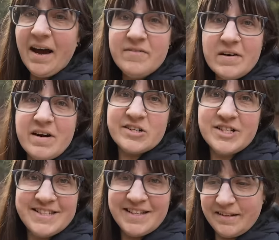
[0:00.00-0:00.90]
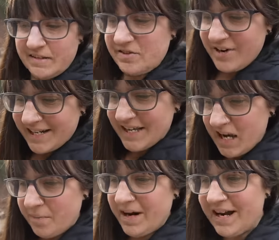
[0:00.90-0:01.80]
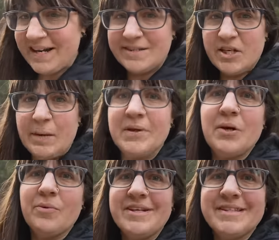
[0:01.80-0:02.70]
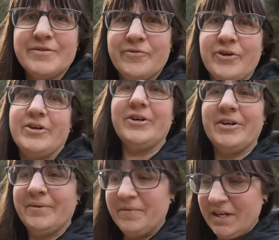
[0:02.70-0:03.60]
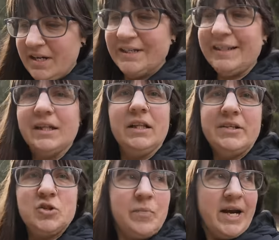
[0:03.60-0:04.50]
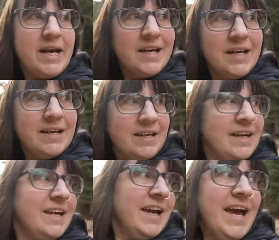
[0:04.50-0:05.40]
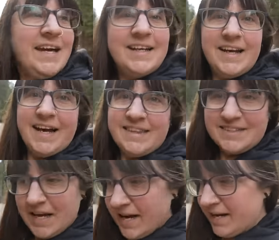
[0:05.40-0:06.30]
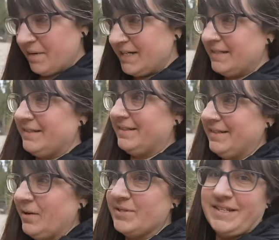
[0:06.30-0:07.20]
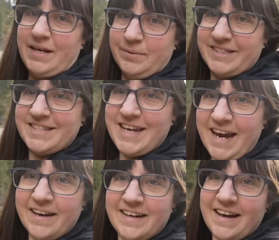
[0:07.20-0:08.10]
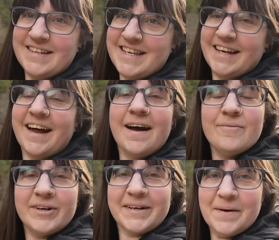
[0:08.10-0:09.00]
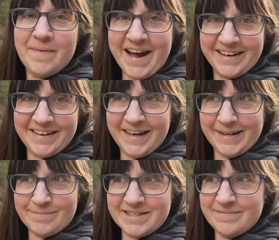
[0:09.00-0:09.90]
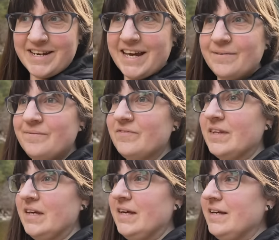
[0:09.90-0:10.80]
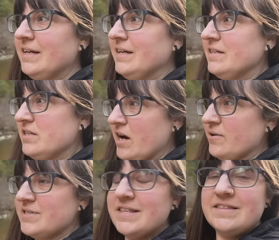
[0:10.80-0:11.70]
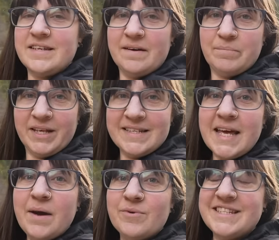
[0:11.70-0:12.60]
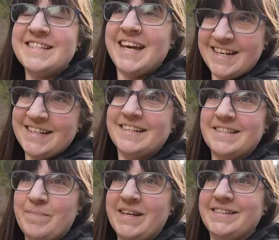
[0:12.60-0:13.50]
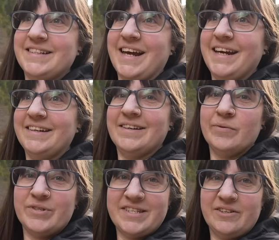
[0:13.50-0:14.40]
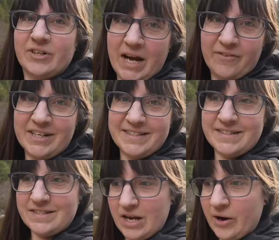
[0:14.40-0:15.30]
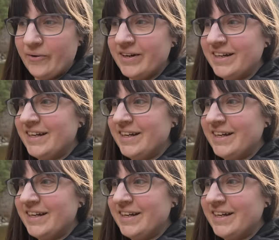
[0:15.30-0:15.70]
I've never actually stayed at this rec site, but I stopped here once for like a lunch break and at the time, I didn't, I wasn't able to stay. And I said, I want to come back and camp someday. So since the place I was intending to spend tonight was still covered in snow,